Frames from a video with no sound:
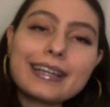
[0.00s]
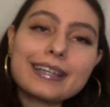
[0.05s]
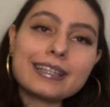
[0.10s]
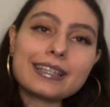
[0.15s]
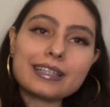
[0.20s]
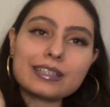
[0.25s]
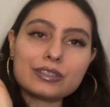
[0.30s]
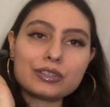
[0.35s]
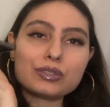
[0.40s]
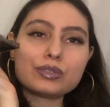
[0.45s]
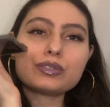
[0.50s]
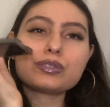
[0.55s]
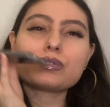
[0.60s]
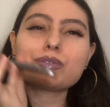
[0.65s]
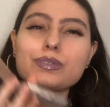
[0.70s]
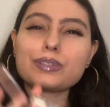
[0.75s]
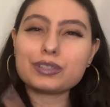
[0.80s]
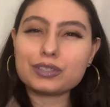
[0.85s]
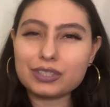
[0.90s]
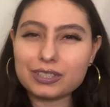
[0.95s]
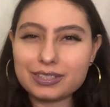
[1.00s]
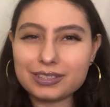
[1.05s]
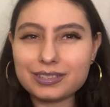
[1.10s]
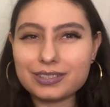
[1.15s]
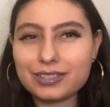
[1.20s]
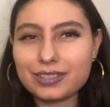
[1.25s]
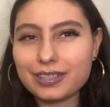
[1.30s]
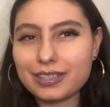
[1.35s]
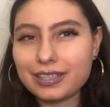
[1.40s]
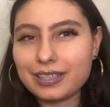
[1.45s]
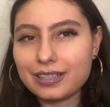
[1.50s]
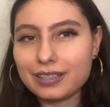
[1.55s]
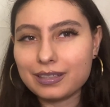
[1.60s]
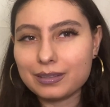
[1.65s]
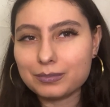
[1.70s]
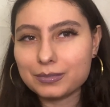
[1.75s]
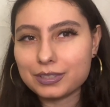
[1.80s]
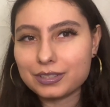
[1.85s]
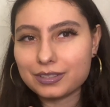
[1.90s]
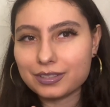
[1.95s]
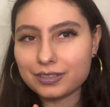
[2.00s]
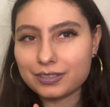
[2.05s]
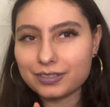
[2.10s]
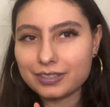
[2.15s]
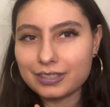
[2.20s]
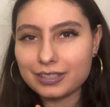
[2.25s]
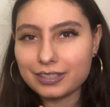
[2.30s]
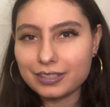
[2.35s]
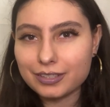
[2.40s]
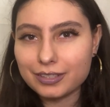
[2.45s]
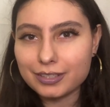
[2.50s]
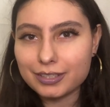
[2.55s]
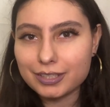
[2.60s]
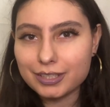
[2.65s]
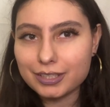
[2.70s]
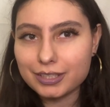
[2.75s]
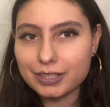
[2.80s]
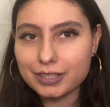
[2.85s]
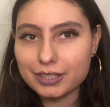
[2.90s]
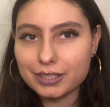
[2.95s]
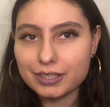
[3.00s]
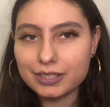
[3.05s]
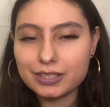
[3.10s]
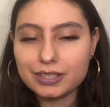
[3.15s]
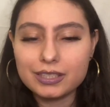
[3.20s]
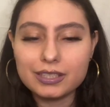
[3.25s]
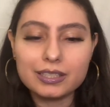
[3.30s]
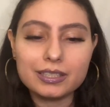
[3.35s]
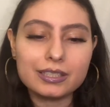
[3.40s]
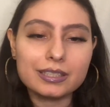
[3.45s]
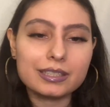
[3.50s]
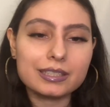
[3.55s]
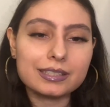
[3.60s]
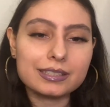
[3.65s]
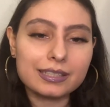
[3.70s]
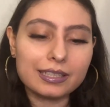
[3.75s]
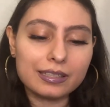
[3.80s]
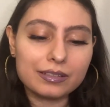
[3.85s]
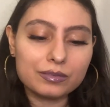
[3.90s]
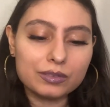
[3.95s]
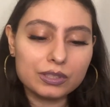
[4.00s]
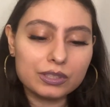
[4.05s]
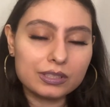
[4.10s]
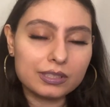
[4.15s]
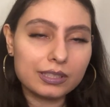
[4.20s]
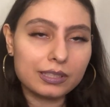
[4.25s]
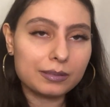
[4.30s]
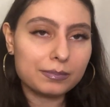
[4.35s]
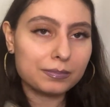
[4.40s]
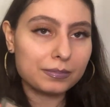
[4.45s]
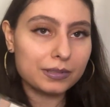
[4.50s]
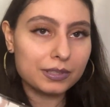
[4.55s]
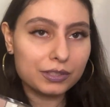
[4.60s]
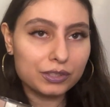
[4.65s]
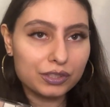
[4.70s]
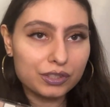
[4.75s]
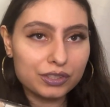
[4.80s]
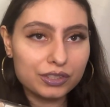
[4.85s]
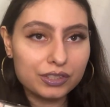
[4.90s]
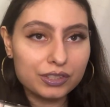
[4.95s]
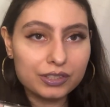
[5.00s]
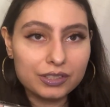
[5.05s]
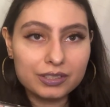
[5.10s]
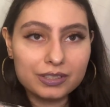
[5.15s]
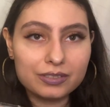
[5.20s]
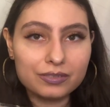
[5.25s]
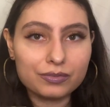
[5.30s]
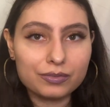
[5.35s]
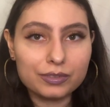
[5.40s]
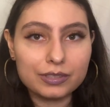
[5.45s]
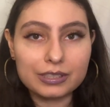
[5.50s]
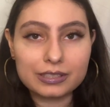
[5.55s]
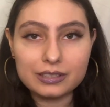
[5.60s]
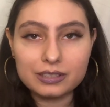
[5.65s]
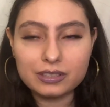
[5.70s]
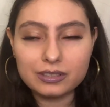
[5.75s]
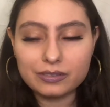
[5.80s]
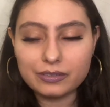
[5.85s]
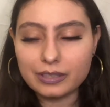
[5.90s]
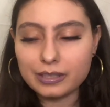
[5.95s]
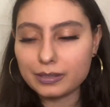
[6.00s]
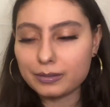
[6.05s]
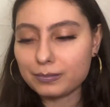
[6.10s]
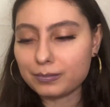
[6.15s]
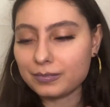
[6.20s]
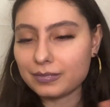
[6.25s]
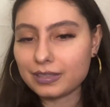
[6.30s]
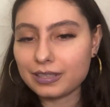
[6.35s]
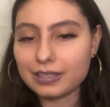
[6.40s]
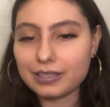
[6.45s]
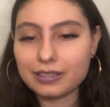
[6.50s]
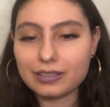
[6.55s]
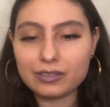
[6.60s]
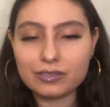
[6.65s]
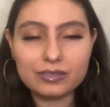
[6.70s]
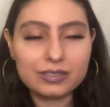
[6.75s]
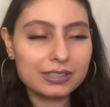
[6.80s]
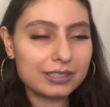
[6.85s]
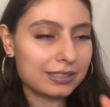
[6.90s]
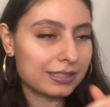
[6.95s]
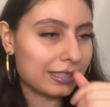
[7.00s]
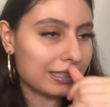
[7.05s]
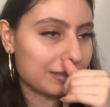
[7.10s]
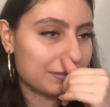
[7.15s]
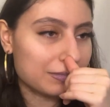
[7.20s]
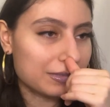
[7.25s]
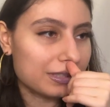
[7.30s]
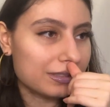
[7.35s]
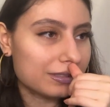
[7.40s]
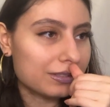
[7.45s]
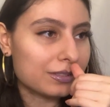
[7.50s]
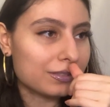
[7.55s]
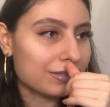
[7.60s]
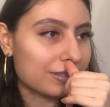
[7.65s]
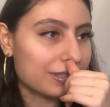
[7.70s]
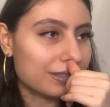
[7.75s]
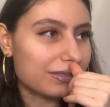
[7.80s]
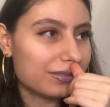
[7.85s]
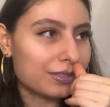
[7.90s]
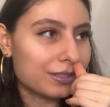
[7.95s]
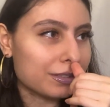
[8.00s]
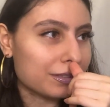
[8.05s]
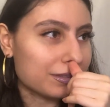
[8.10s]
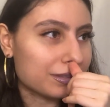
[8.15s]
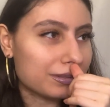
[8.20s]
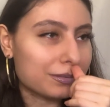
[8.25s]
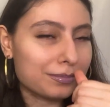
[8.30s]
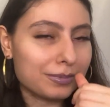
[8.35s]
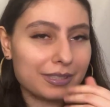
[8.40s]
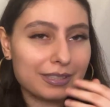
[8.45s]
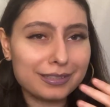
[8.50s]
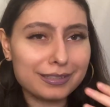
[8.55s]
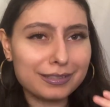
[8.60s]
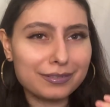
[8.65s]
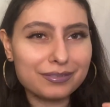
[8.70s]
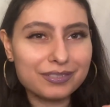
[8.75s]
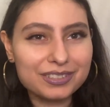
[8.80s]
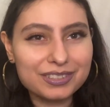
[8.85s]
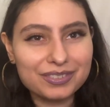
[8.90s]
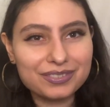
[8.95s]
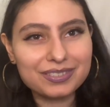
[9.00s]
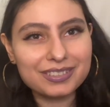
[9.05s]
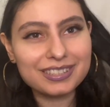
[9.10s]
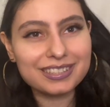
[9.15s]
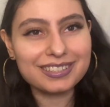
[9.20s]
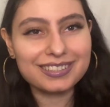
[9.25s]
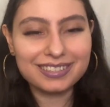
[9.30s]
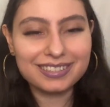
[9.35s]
can't do swatches today, I'm sorry, y'all. Because I have to take pictures for Instagram, and I always say I'm gonna do it for YouTube, but I never do it.